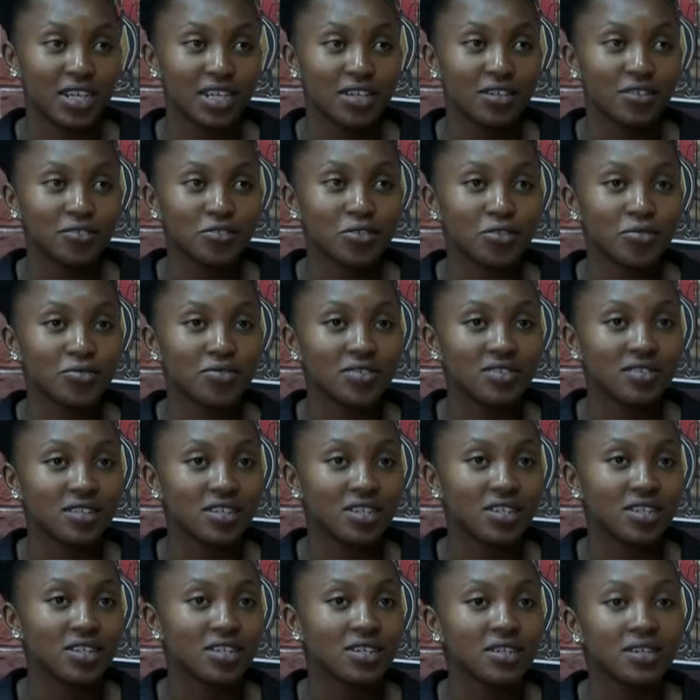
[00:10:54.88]
So you
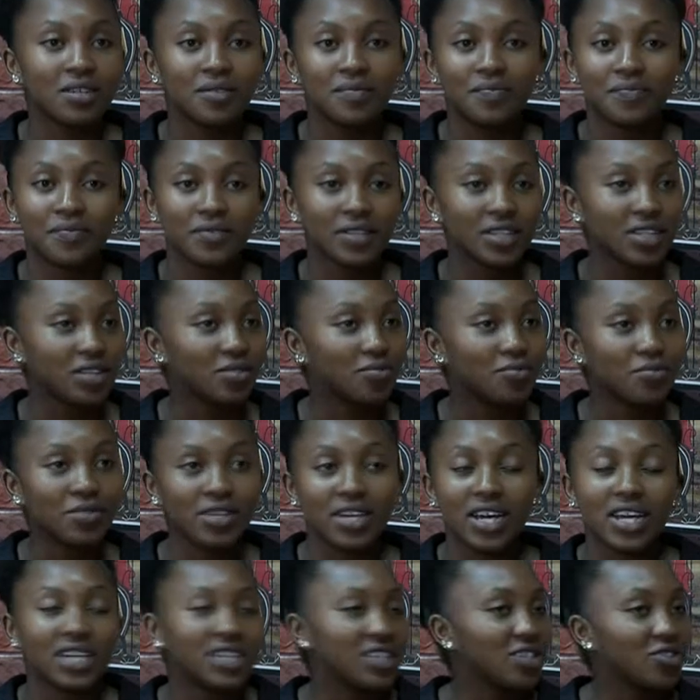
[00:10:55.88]
see, we
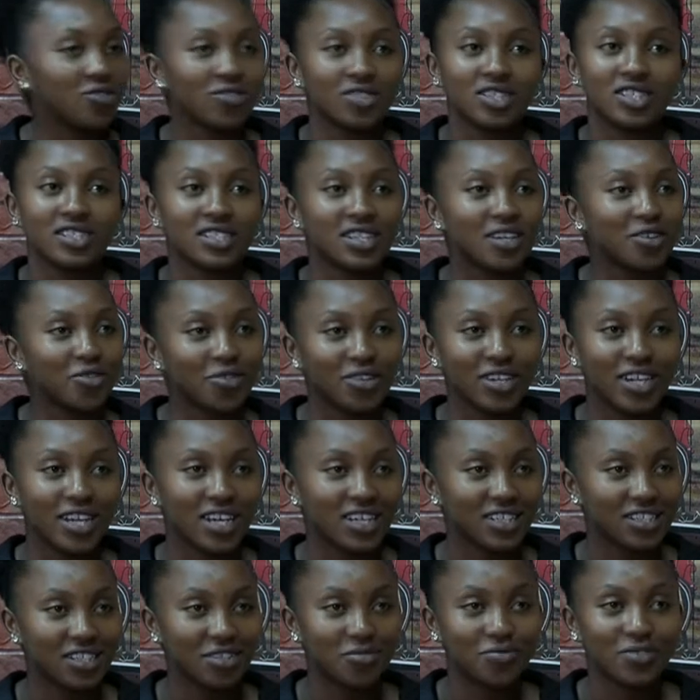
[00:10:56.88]
are
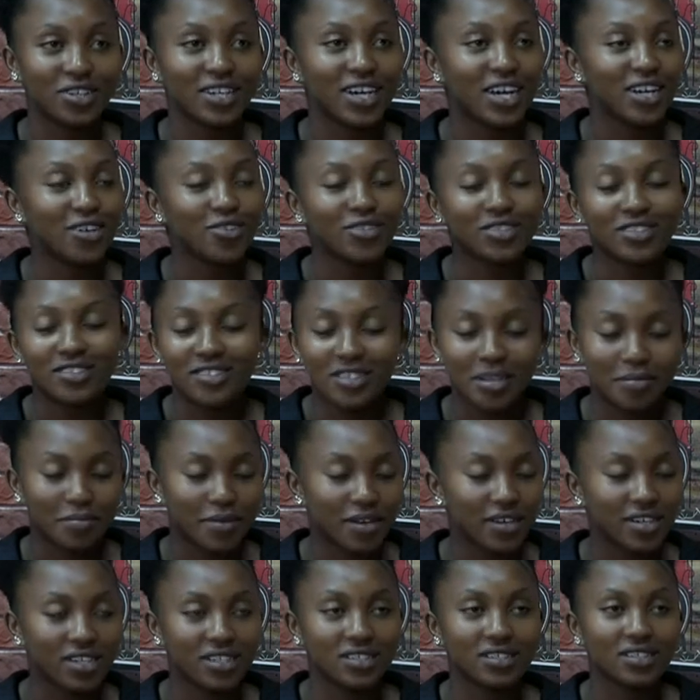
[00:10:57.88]
interconnected. We cannot
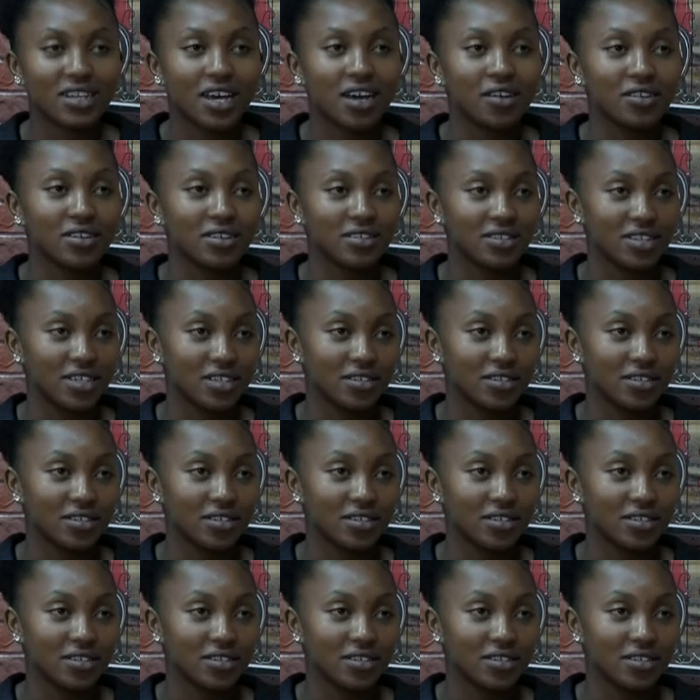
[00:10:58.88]
separate ourselves.